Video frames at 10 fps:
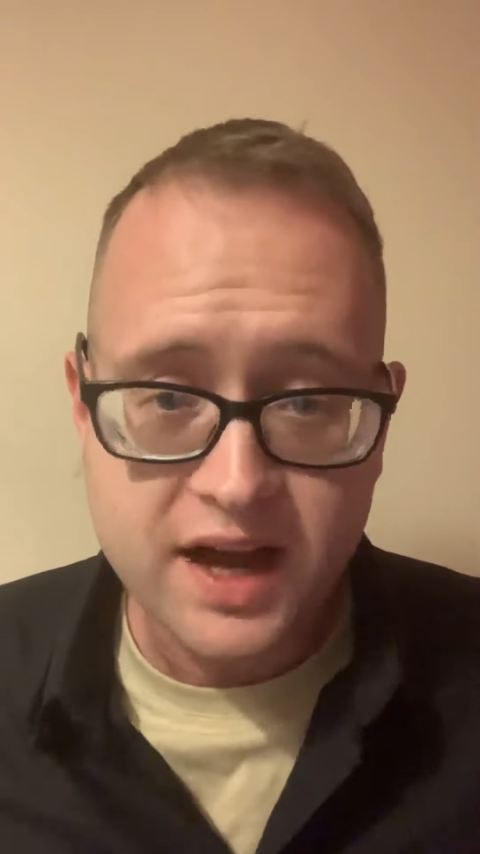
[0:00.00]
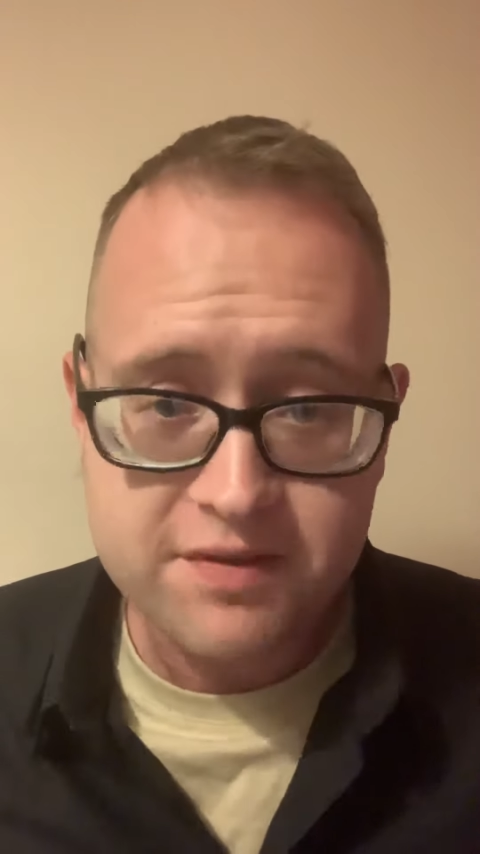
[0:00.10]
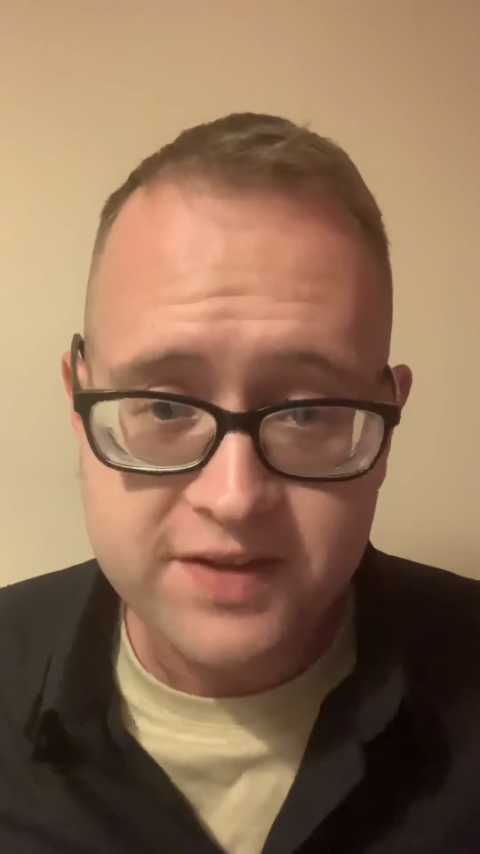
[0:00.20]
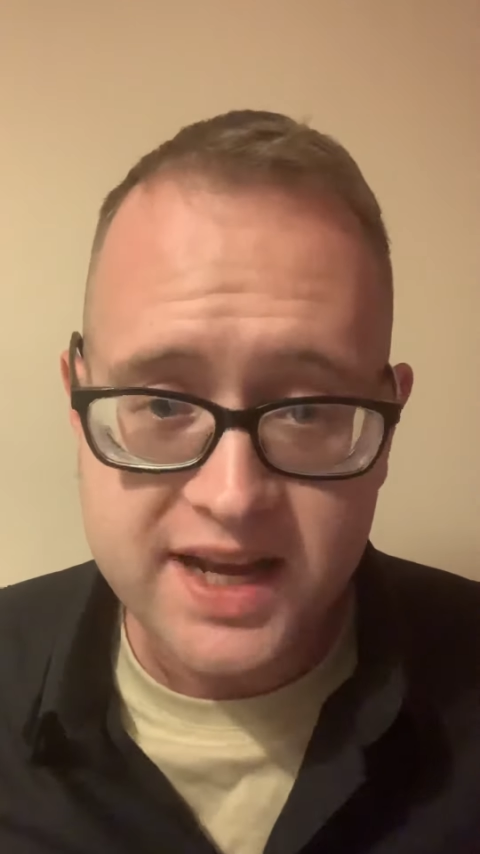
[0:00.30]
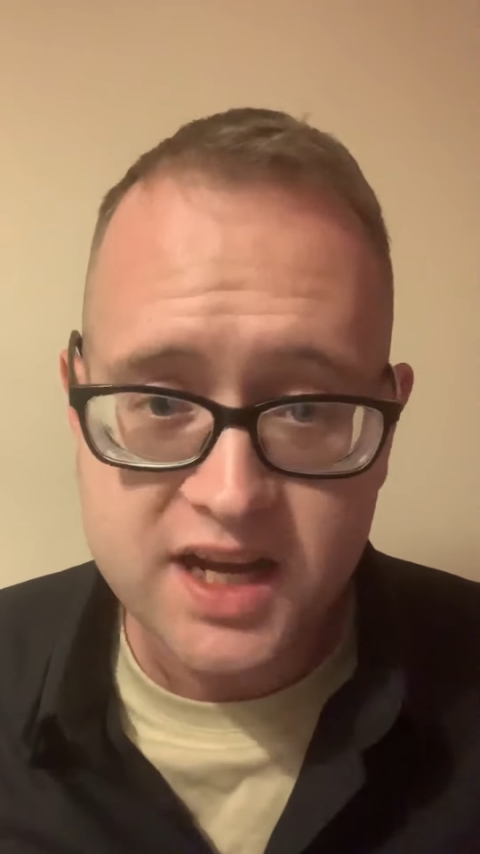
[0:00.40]

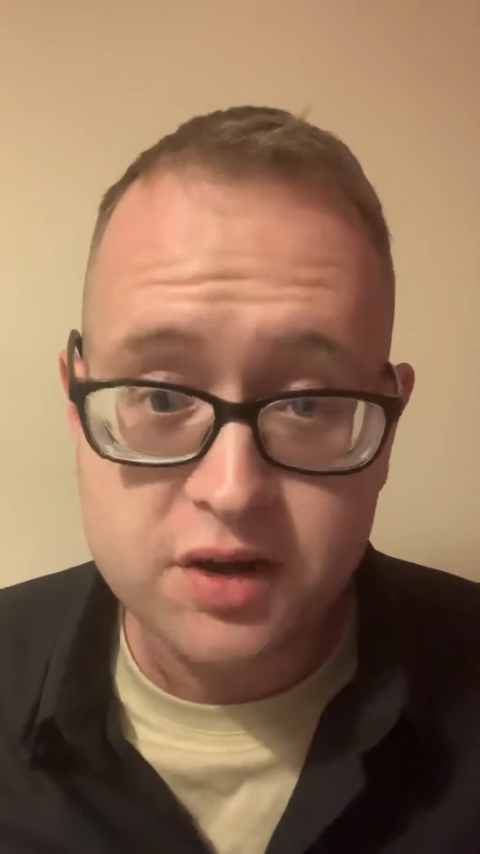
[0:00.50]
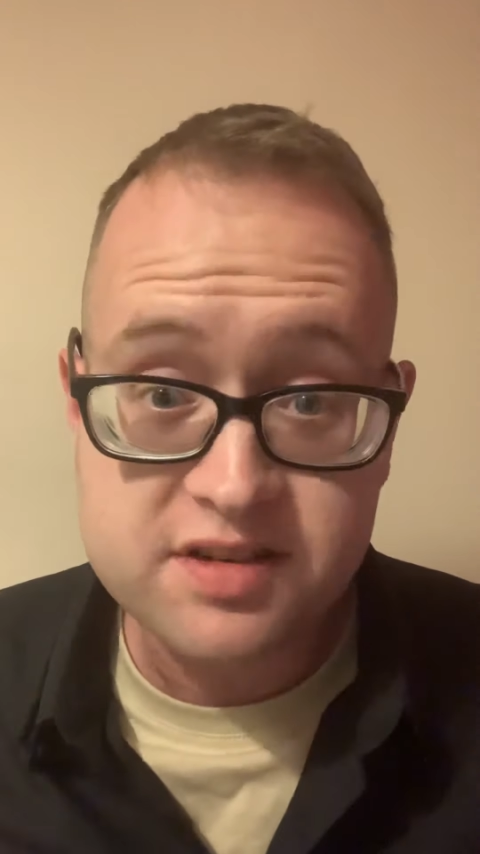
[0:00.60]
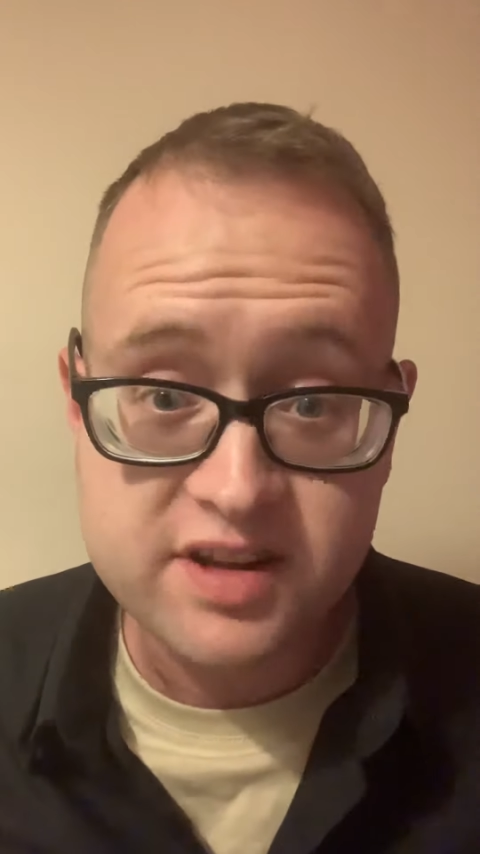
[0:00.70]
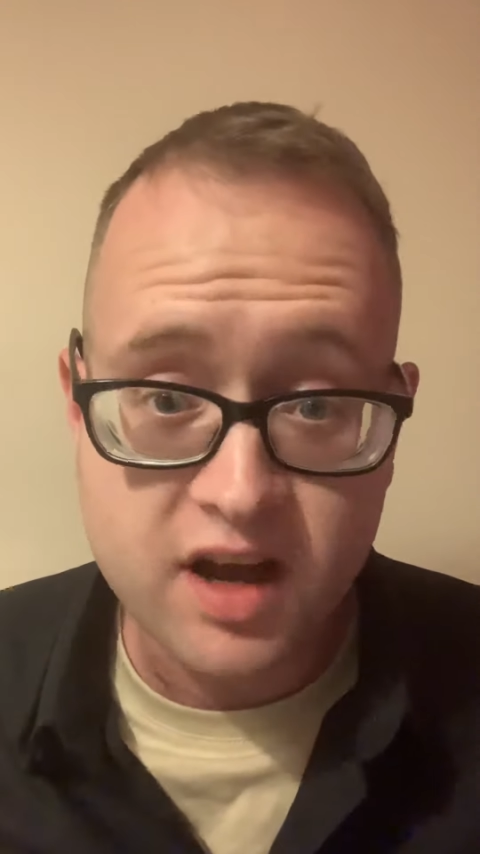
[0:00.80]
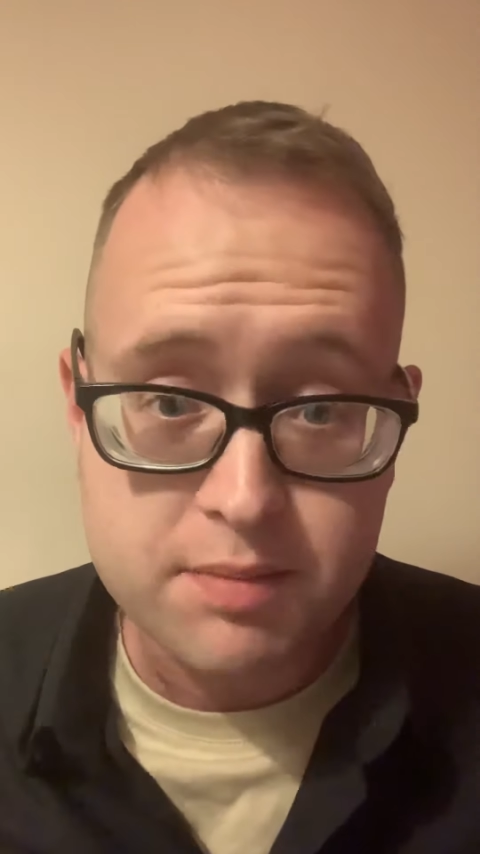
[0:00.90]
videos
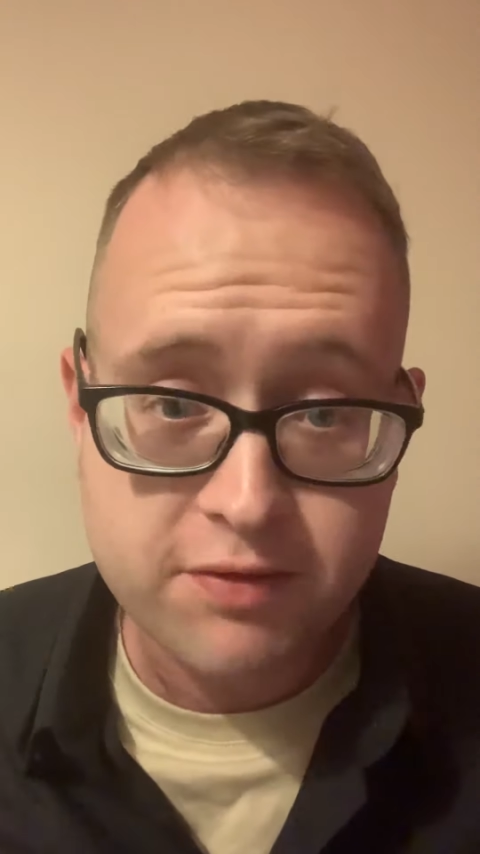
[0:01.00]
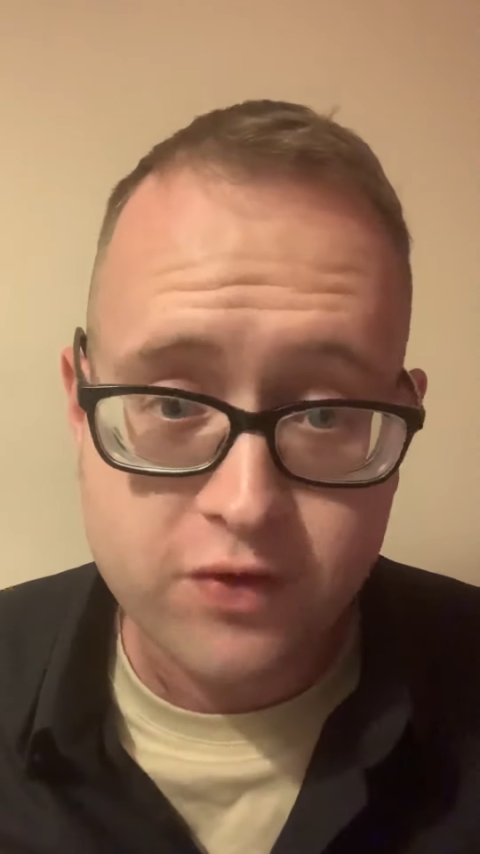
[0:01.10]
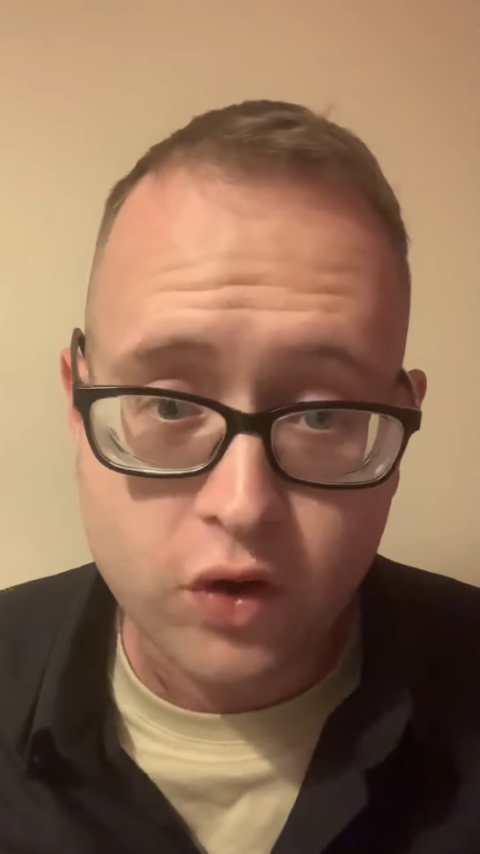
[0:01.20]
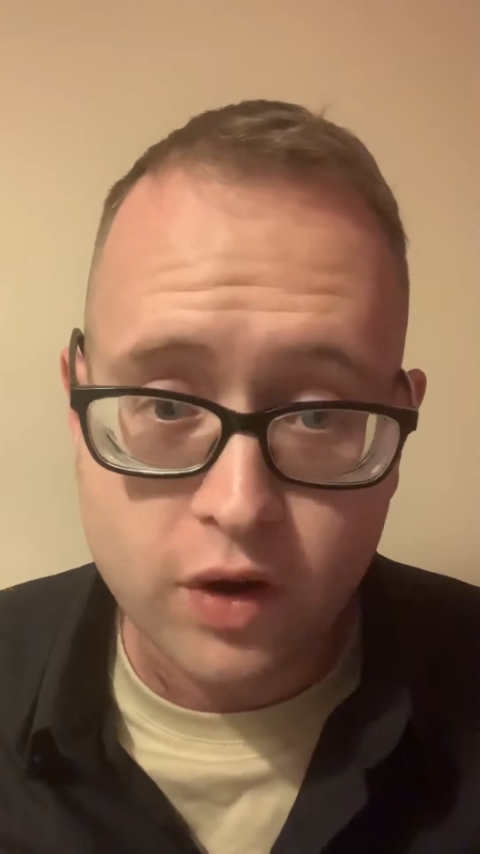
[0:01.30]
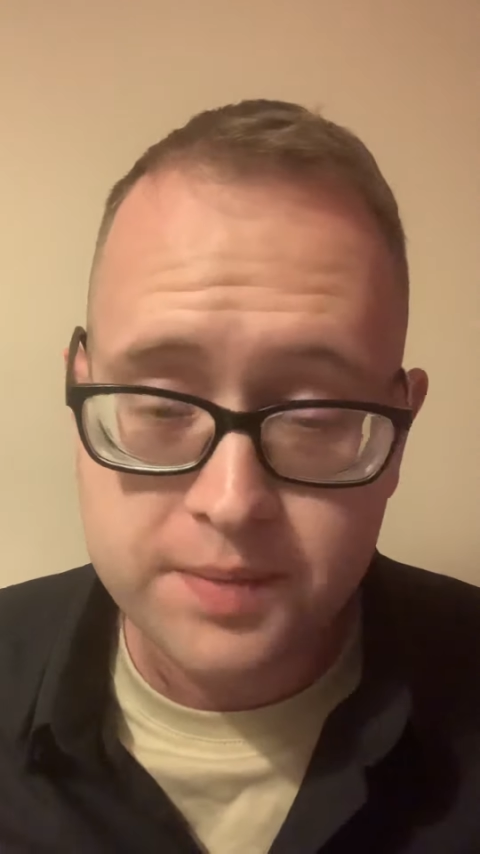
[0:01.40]
the night
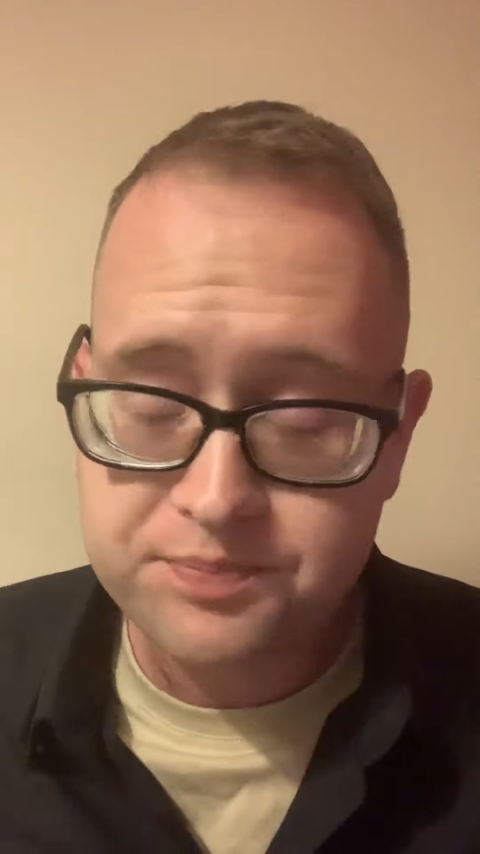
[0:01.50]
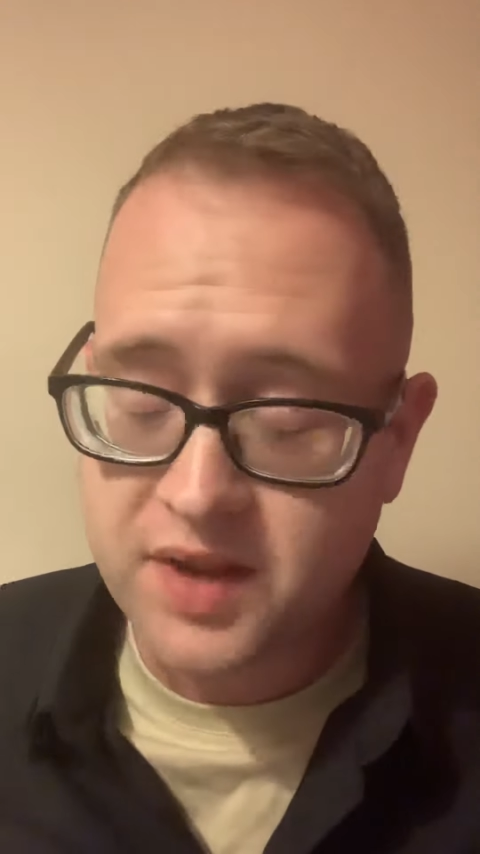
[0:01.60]
before,